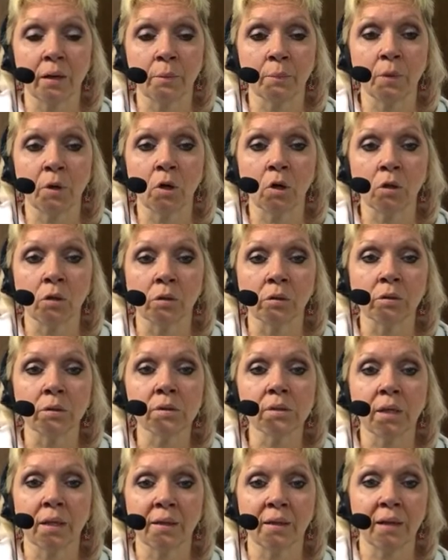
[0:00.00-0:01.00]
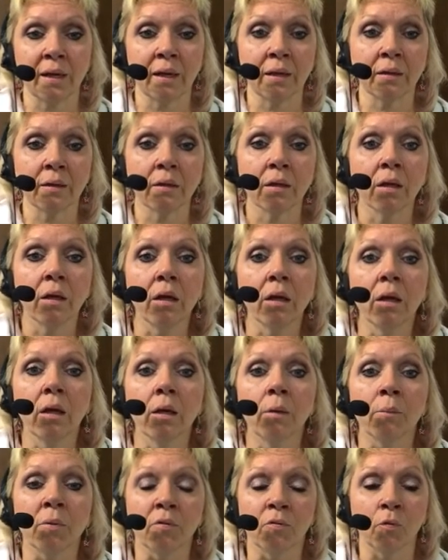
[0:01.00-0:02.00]
on miracles at the end
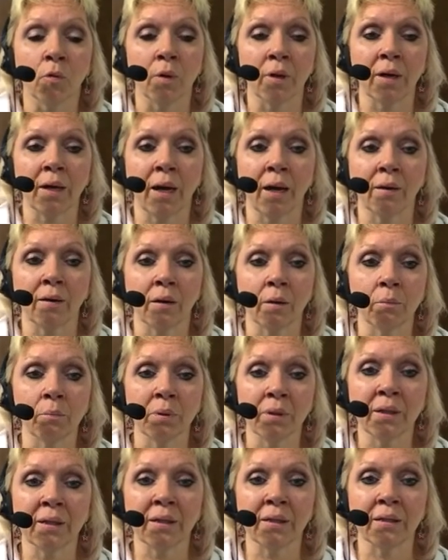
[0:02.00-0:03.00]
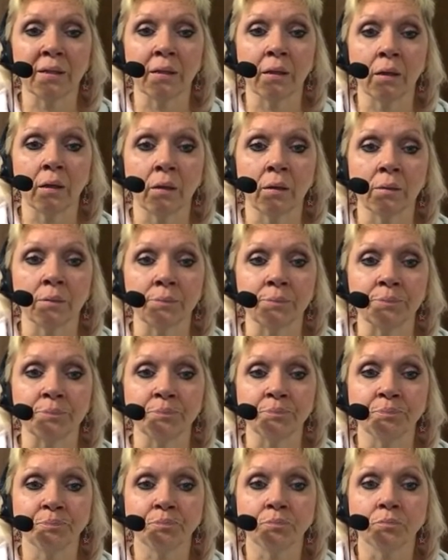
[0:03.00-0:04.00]
before he got completely um,